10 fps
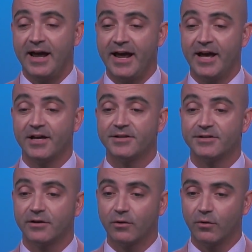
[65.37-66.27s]

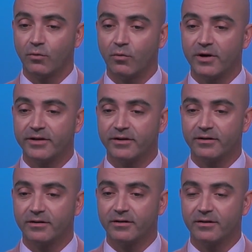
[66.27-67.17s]
And
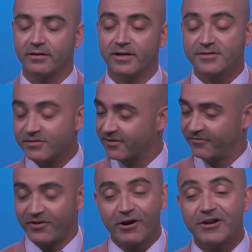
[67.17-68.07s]
he's a
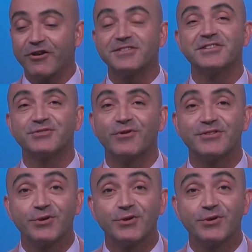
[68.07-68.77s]
very interesting story.